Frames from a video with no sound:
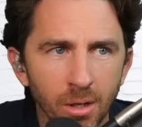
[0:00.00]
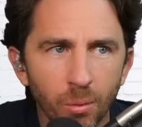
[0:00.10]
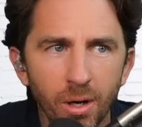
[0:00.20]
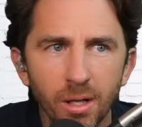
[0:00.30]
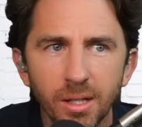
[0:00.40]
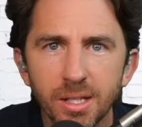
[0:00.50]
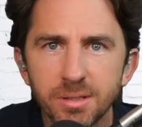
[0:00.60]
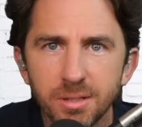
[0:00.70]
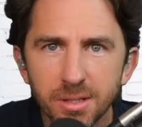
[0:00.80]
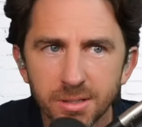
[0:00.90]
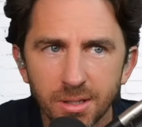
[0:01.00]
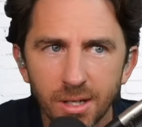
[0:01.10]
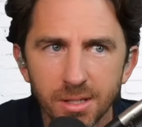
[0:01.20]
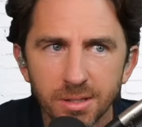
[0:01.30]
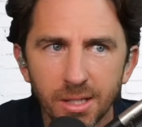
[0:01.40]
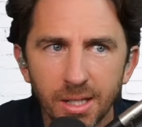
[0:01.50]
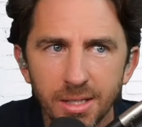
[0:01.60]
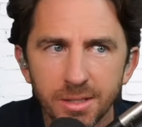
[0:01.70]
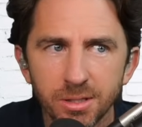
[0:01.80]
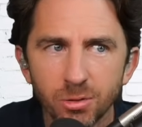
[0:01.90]
Well, let's discuss
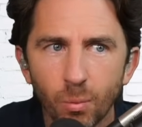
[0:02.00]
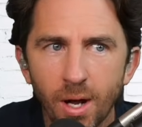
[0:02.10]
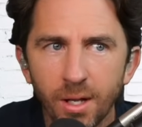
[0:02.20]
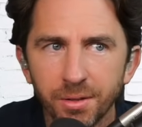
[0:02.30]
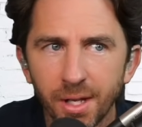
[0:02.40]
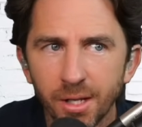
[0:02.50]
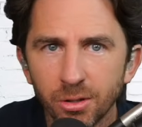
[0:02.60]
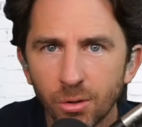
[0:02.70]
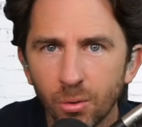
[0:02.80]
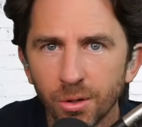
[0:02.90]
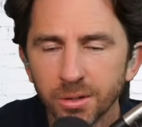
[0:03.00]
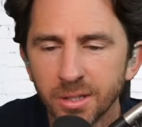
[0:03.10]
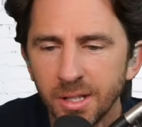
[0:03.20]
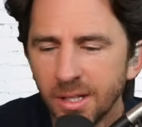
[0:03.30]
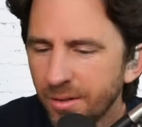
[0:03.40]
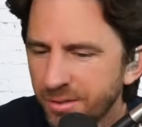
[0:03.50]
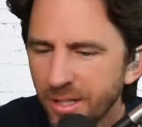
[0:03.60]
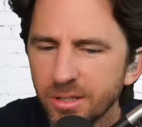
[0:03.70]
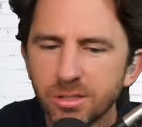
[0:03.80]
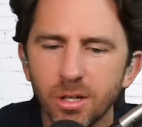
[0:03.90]
Clayton's wild day in court. I've
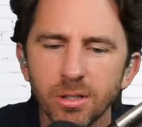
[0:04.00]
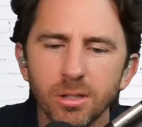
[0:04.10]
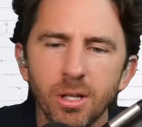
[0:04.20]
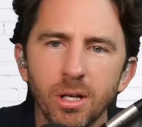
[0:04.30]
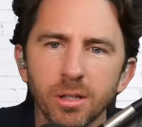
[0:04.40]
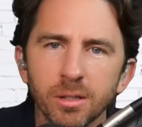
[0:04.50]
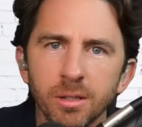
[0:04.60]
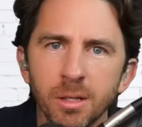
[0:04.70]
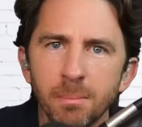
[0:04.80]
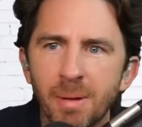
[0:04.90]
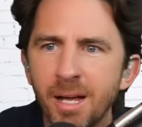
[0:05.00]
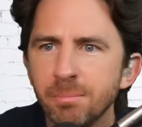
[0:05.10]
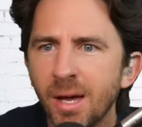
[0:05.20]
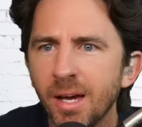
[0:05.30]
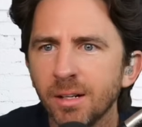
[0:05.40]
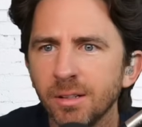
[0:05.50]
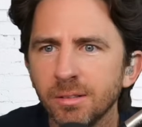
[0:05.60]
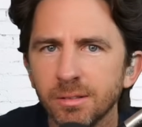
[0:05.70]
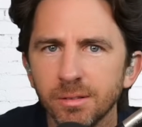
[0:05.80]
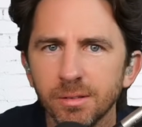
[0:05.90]
said this all along. My
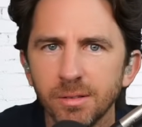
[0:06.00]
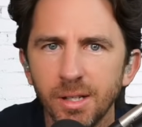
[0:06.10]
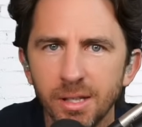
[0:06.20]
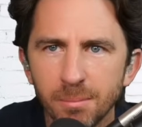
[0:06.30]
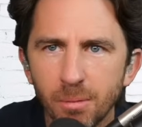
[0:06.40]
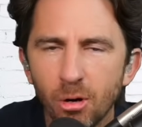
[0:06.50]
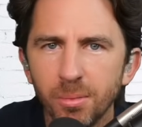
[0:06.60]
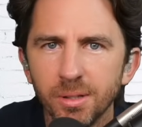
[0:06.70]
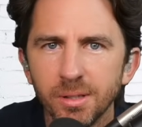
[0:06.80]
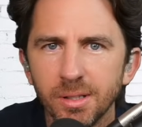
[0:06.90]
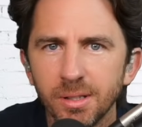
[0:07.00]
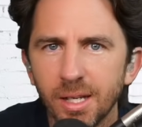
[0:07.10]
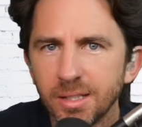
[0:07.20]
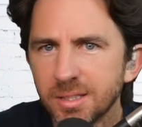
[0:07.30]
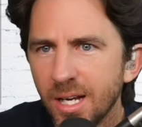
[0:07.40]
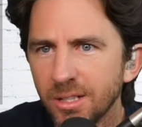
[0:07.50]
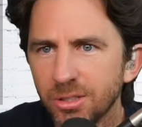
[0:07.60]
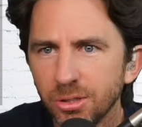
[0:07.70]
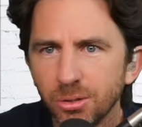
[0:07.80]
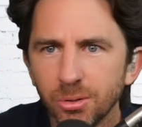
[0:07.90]
battle in the moment is not
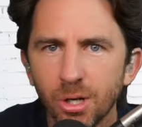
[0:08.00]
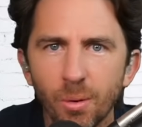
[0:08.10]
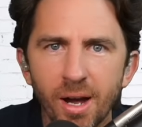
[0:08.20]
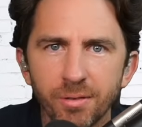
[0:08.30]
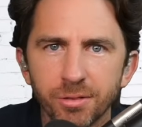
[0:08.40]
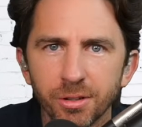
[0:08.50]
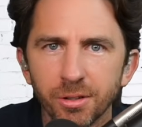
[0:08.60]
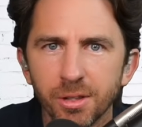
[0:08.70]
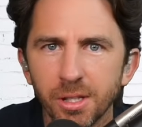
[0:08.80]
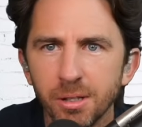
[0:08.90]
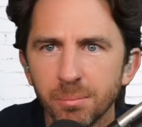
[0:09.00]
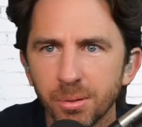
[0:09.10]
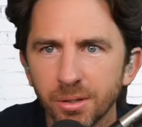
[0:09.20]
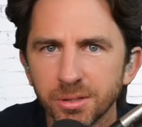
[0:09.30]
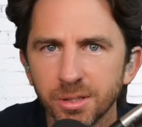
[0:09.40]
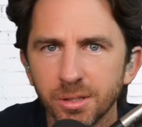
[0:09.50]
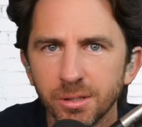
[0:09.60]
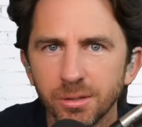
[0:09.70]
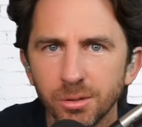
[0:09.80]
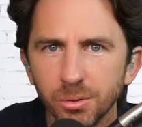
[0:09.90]
to go after the
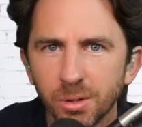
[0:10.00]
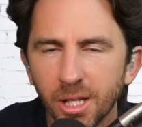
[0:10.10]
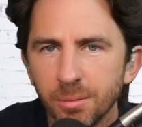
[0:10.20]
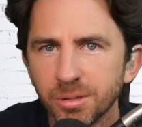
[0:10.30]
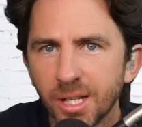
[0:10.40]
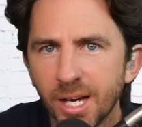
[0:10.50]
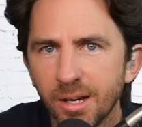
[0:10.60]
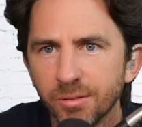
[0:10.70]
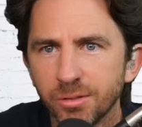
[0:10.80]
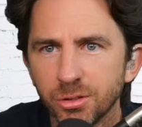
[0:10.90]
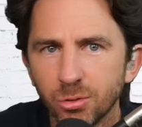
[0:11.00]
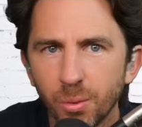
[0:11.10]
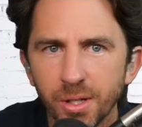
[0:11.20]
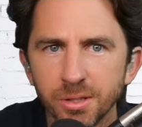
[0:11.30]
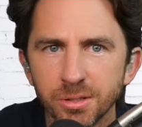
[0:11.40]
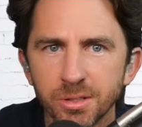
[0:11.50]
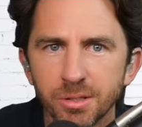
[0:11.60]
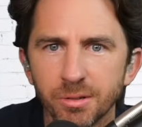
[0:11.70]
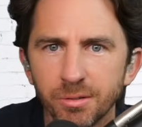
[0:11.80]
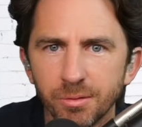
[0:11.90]
person who claims to have twins
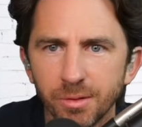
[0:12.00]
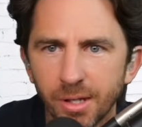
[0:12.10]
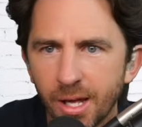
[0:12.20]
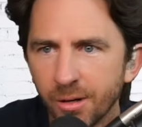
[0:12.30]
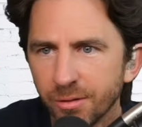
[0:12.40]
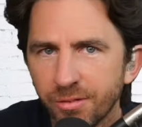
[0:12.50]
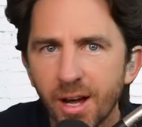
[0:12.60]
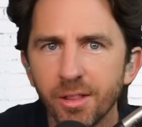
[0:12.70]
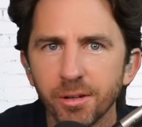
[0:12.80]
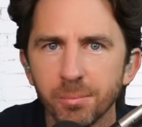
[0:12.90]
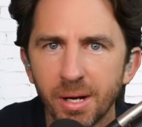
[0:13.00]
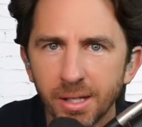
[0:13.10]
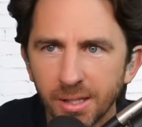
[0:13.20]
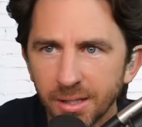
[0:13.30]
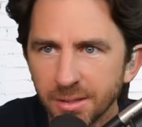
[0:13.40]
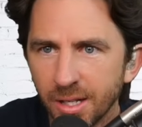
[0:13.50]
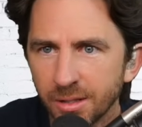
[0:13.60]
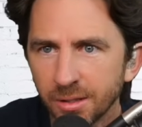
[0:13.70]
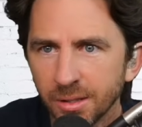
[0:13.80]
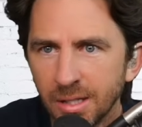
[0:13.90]
that are fathered by Clayton
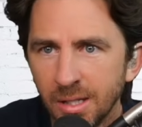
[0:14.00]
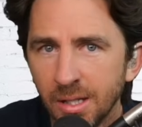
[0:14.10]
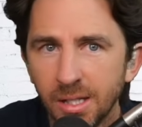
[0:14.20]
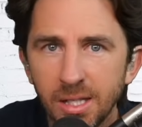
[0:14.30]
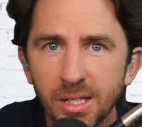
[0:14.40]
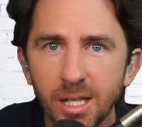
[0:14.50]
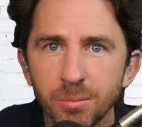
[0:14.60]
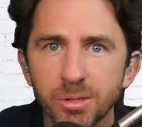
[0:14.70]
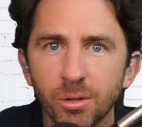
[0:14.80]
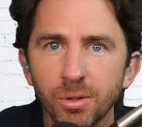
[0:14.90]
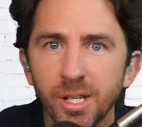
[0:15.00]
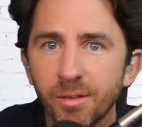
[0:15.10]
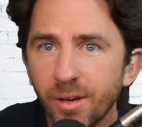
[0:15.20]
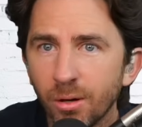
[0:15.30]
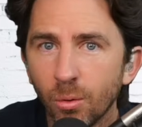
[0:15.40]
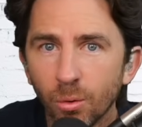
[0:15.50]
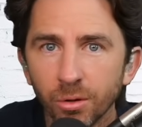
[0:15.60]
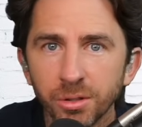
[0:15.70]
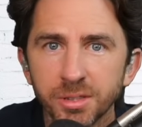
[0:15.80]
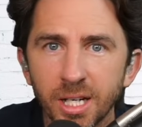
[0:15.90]
Echard. He claims to only have had
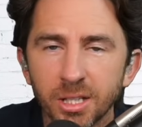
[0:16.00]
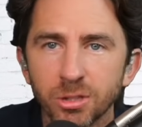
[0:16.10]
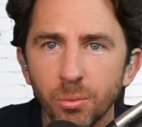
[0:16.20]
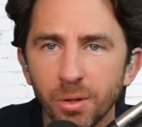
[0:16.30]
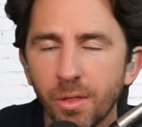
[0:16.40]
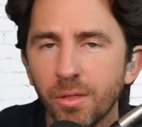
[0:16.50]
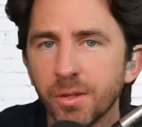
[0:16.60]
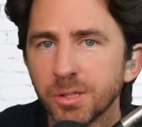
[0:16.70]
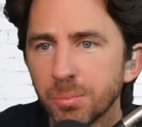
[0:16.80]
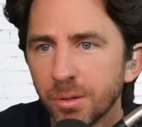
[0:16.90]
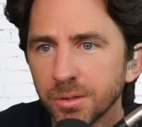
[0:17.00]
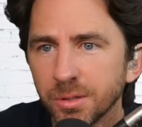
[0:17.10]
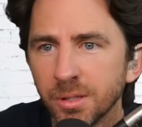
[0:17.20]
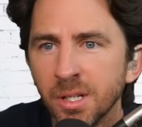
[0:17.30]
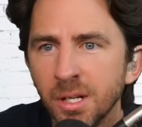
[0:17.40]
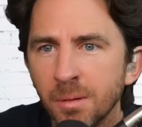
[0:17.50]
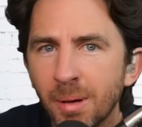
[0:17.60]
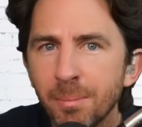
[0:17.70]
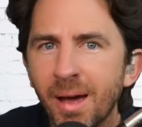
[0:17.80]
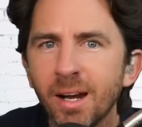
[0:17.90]
oral sex with this person.
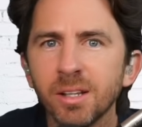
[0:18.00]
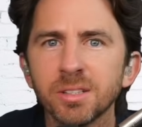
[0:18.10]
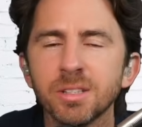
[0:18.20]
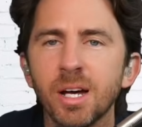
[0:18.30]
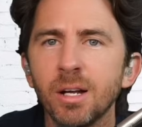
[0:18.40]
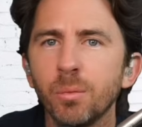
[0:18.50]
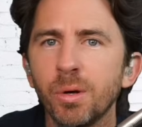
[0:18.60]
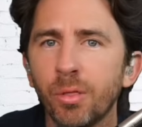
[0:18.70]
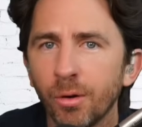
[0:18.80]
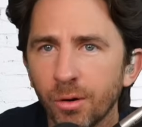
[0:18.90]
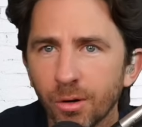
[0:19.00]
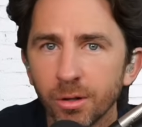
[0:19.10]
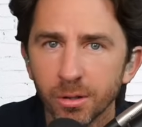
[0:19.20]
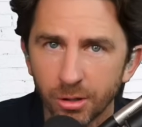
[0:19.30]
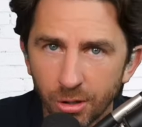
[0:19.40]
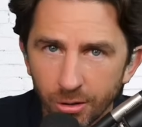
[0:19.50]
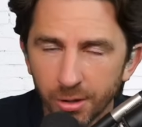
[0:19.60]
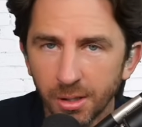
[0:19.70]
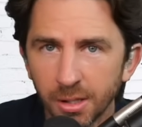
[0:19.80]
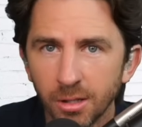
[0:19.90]
My battle is not with her
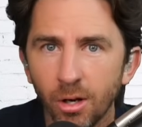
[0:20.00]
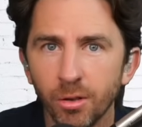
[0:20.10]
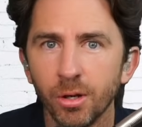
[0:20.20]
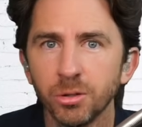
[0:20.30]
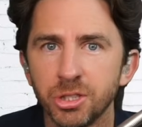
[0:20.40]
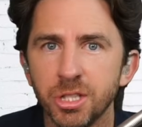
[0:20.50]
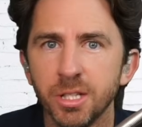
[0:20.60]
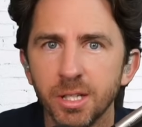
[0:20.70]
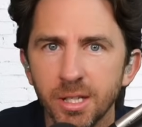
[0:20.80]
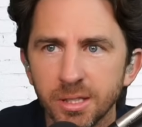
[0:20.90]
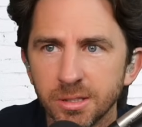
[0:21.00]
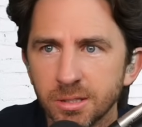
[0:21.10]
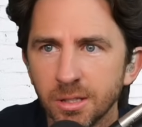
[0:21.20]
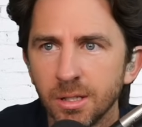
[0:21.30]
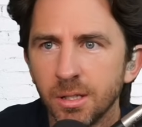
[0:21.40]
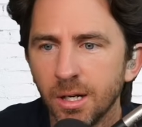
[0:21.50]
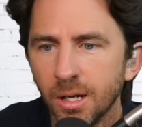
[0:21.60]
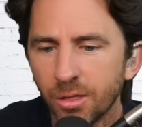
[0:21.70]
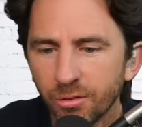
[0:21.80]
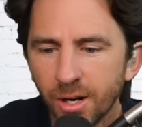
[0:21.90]
currently, although she is
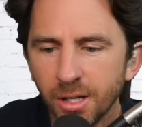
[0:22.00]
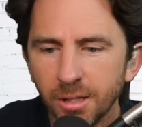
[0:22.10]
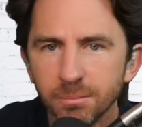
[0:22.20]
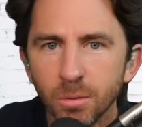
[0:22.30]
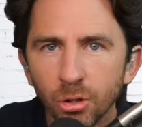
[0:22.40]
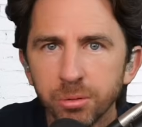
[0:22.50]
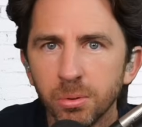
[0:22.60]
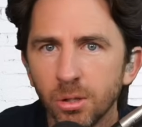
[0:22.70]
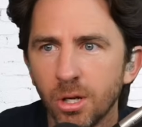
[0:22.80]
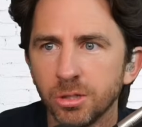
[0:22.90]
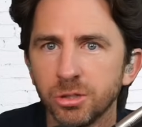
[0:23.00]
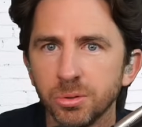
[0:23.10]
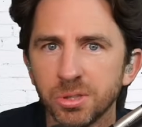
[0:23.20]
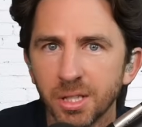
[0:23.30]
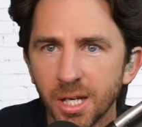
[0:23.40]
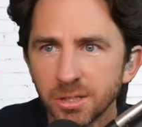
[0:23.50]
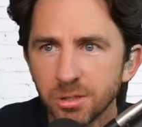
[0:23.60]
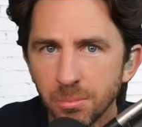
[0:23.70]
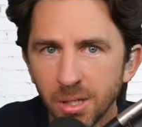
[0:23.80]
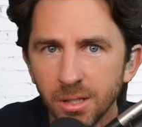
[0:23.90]
uh, threatening multiple lawsuits
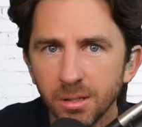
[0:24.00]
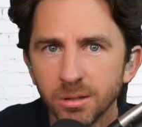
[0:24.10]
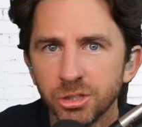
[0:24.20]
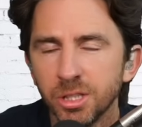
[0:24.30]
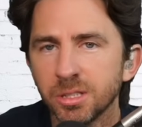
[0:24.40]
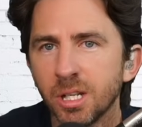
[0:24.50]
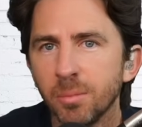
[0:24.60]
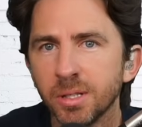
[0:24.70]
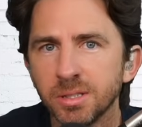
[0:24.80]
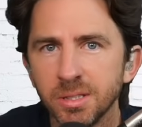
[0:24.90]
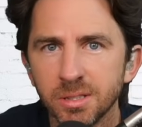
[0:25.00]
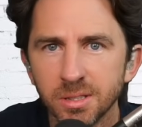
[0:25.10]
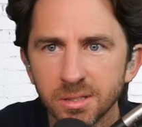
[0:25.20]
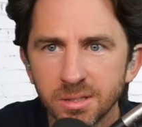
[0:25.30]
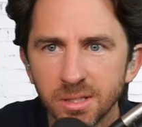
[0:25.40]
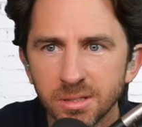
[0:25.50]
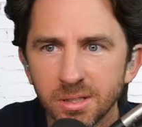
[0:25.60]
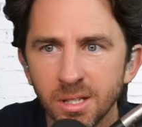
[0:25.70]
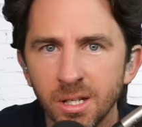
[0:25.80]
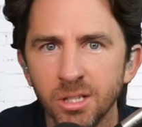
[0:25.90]
against me. She has sent me a cease and desist.
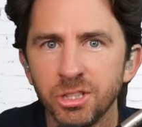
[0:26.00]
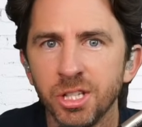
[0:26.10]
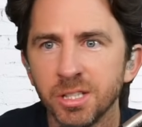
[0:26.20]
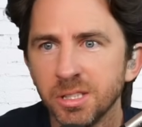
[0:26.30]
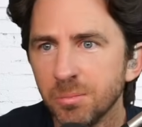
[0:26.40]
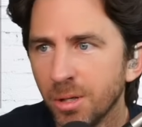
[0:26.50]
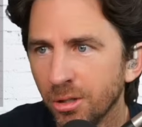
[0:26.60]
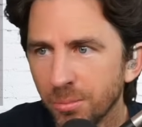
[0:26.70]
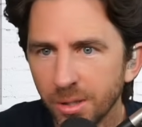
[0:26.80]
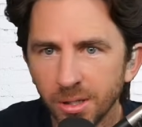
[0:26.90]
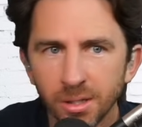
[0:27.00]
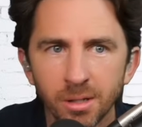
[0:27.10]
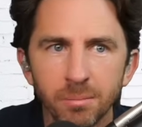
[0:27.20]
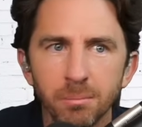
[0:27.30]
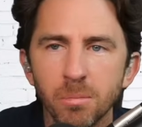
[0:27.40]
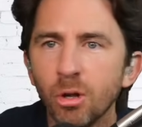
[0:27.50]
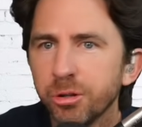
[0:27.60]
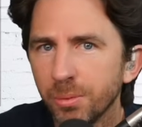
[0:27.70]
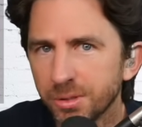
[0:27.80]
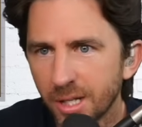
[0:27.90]
She has emailed me
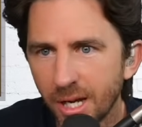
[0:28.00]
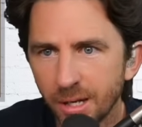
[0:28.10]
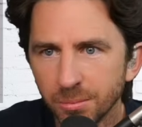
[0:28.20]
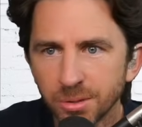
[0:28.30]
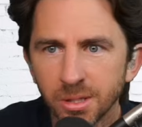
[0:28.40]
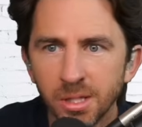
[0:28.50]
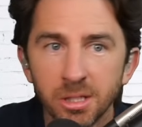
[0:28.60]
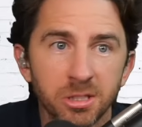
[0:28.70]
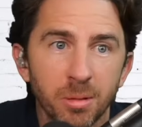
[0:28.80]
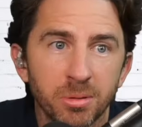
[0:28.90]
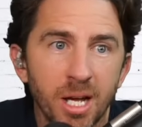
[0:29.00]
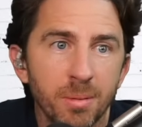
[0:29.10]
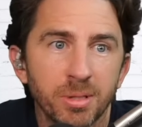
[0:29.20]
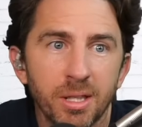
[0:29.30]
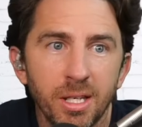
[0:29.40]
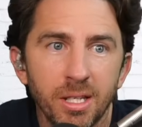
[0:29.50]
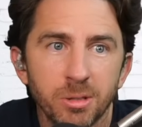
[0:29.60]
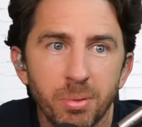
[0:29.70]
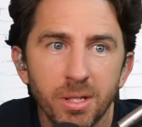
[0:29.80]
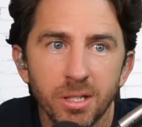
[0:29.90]
multiple times. Sometimes I think it's
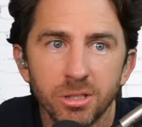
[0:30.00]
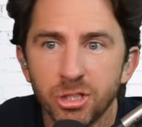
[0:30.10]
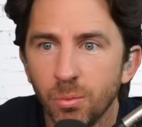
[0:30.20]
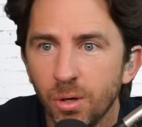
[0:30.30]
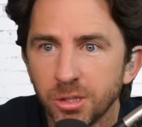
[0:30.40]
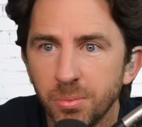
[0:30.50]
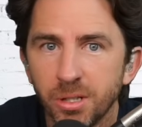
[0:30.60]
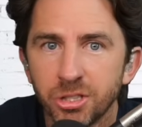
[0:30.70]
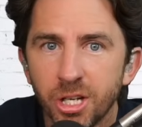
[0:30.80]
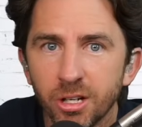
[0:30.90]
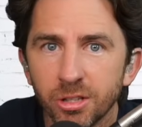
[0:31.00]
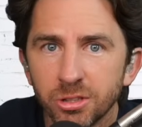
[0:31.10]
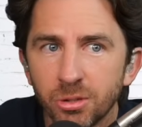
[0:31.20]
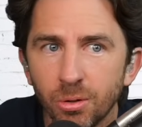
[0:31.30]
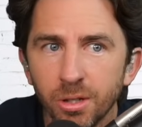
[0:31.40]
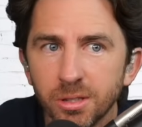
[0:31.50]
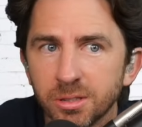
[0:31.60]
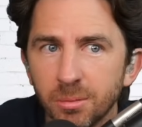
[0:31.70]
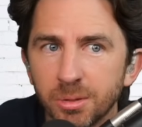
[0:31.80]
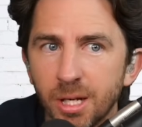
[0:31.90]
because she wants me to share her story, and
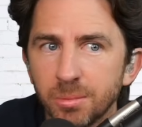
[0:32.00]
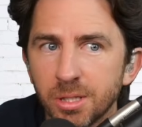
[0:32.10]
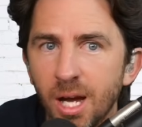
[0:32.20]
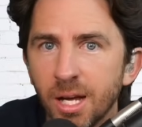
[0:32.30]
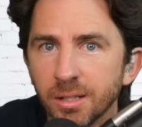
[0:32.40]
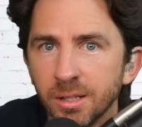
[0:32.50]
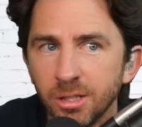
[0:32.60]
sometimes not.